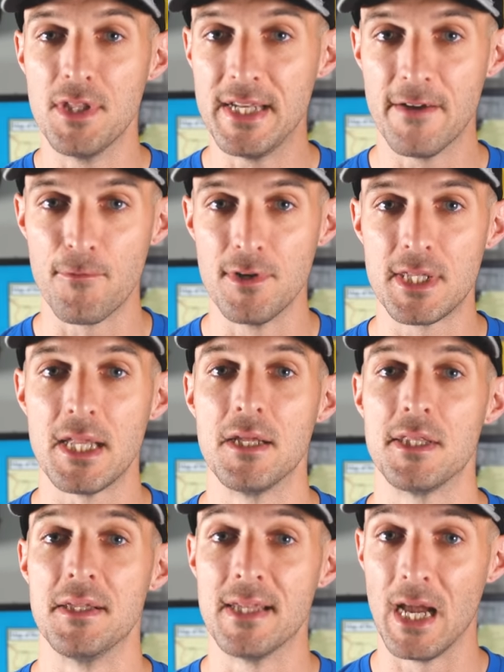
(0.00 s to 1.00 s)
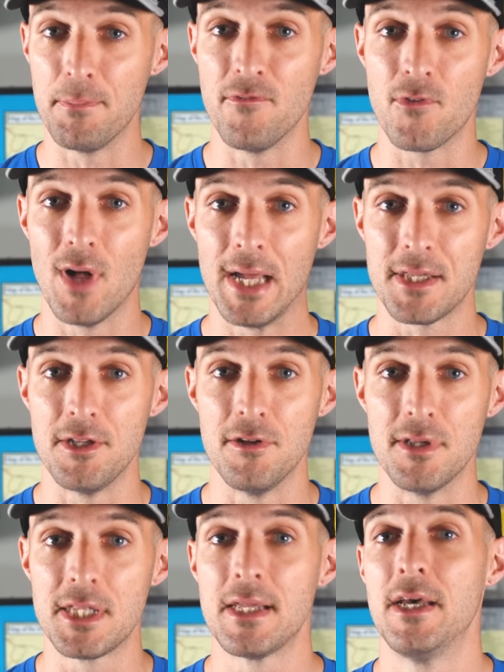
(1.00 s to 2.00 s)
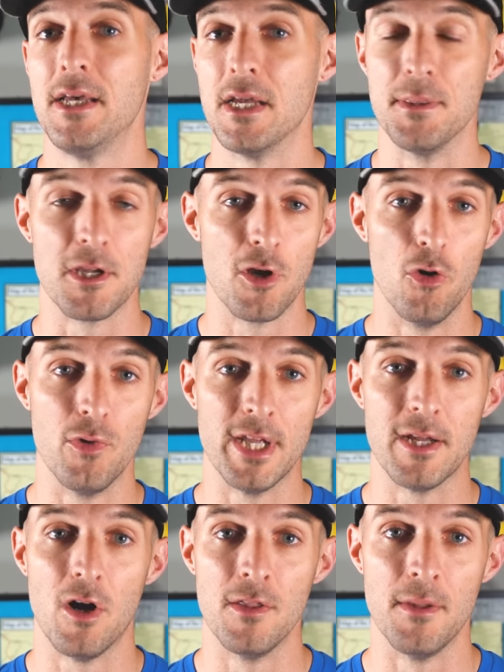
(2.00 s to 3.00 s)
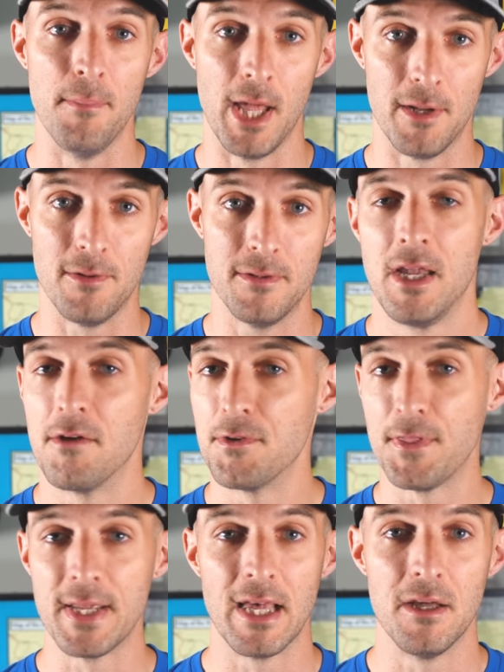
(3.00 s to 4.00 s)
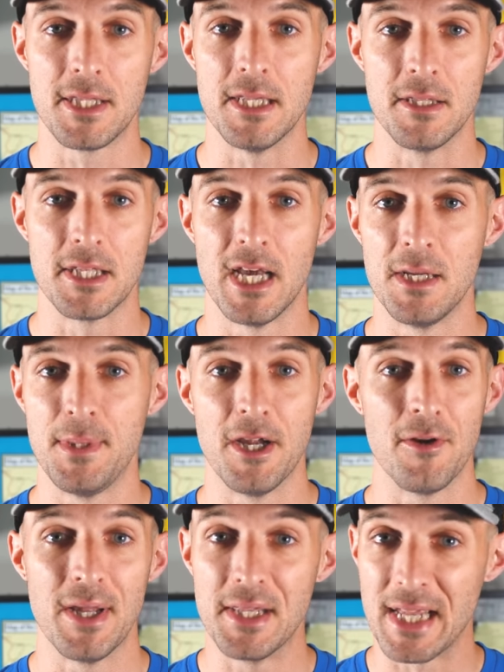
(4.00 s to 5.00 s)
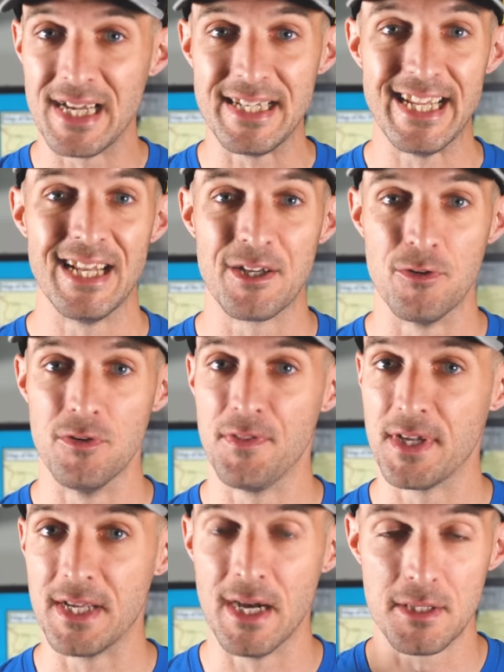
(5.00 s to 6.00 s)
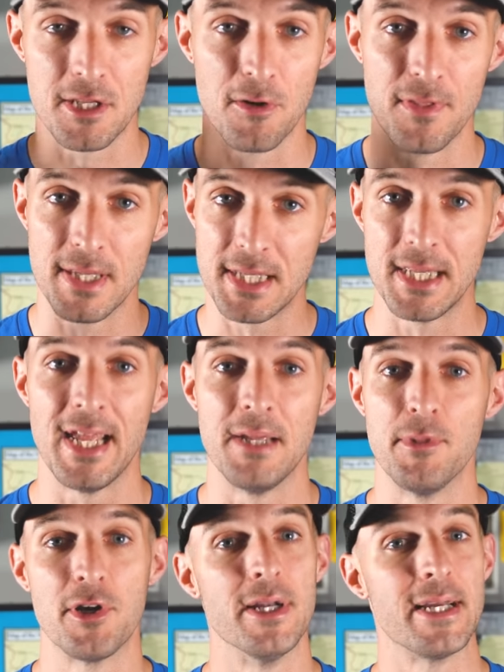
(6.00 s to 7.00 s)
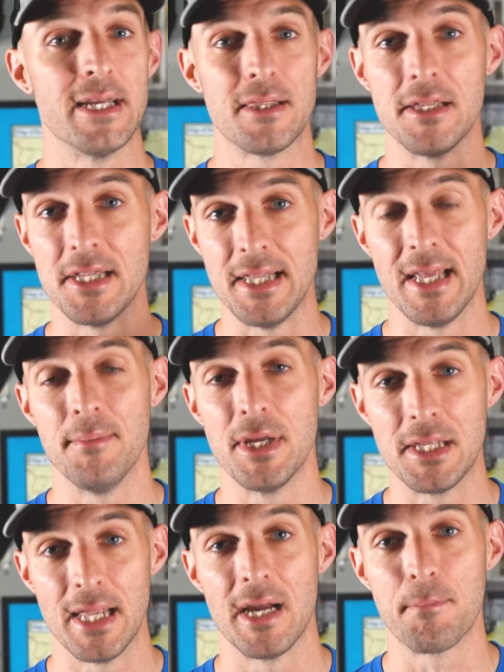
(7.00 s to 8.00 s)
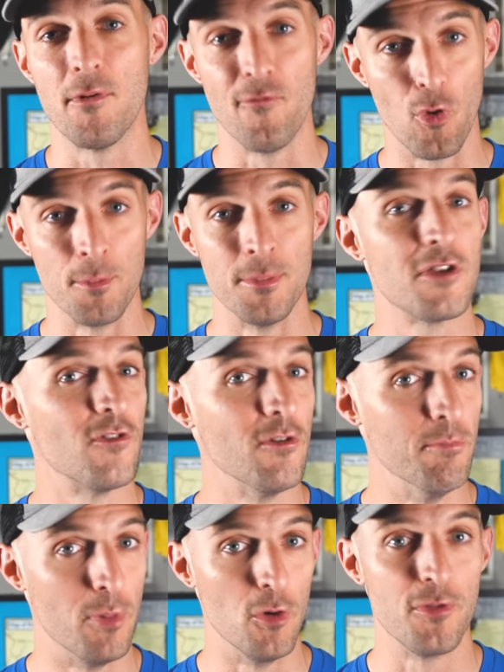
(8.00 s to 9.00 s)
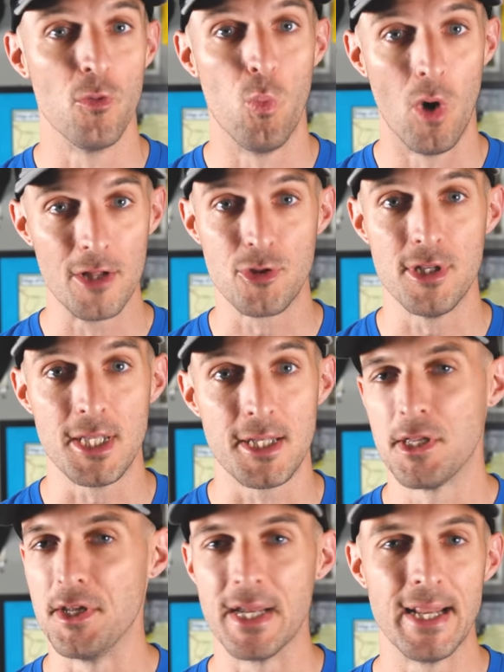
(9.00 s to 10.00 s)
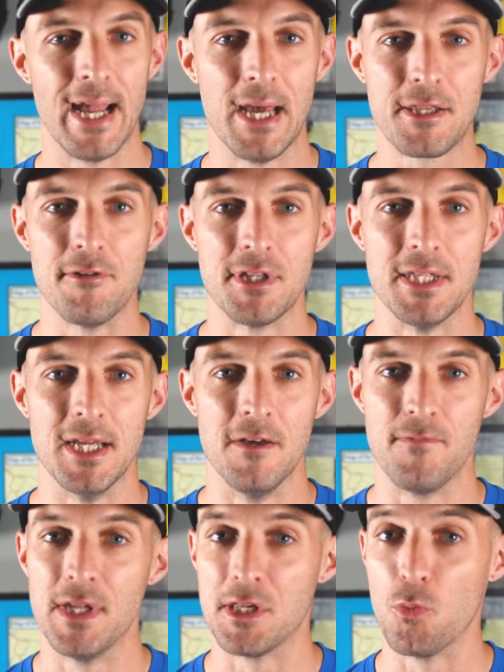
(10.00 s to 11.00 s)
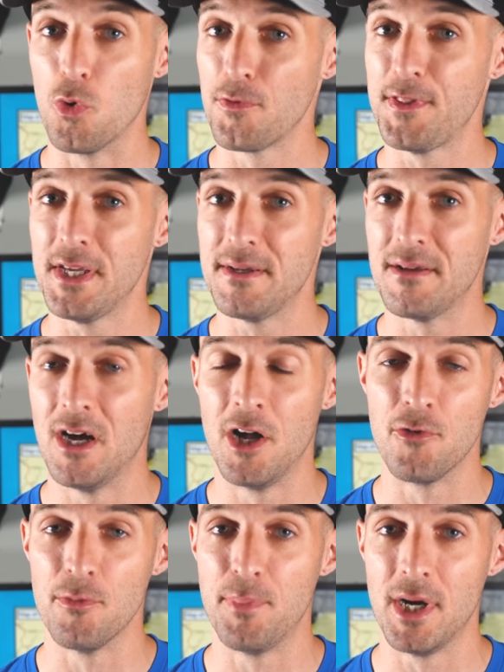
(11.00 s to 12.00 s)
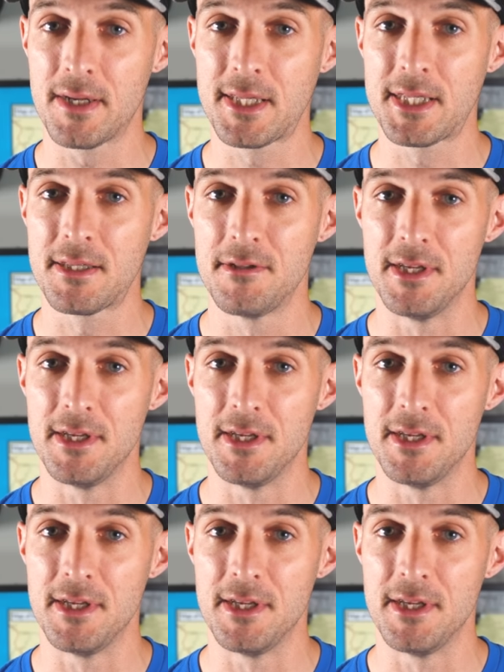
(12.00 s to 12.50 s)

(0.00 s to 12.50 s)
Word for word: only difference is the type of glass used and the coating on the metal. Everything else inside there is identical. The guts are the same. You're gonna get the same exact performance from both watches. So you gotta ask yourself, is it worth it? 100 bucks,